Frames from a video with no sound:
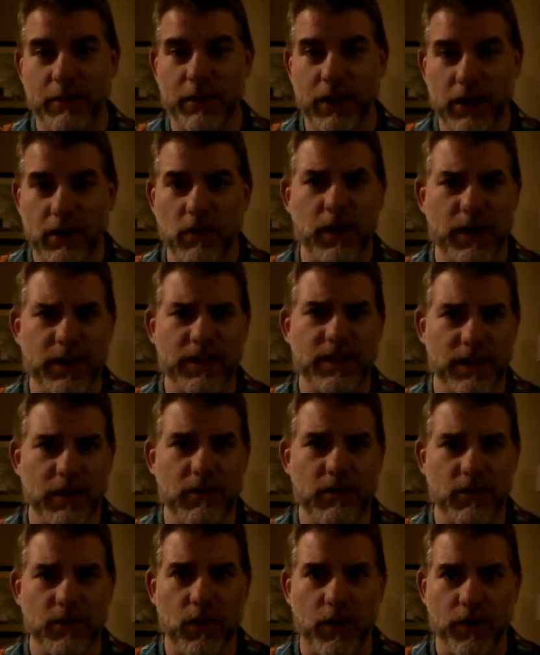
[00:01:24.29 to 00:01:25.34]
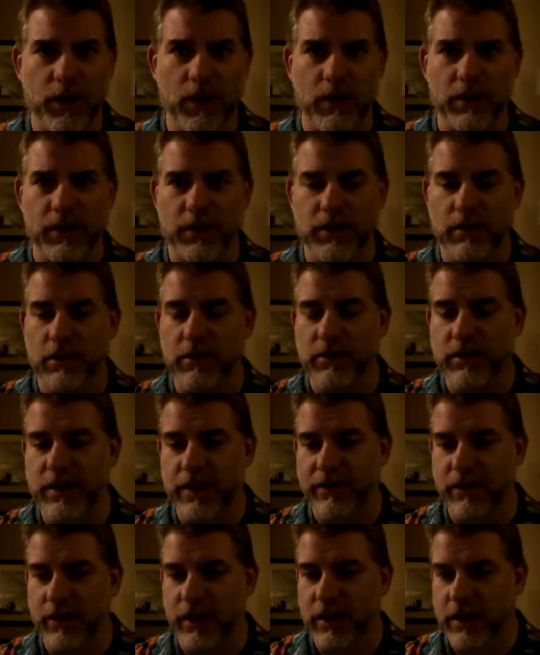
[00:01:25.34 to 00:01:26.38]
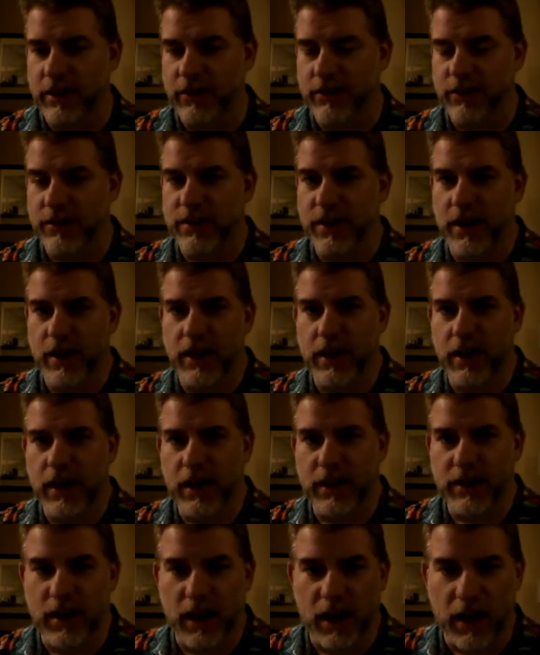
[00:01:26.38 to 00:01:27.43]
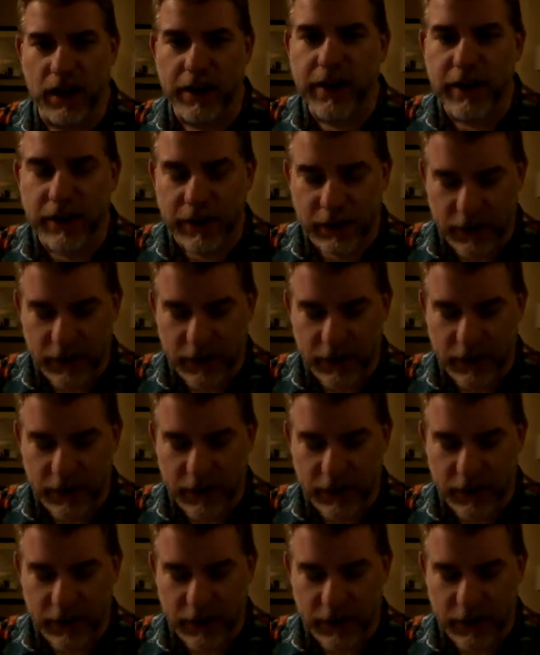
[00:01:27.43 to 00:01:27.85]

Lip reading: But it was worth going to. It was definitely an interesting talk.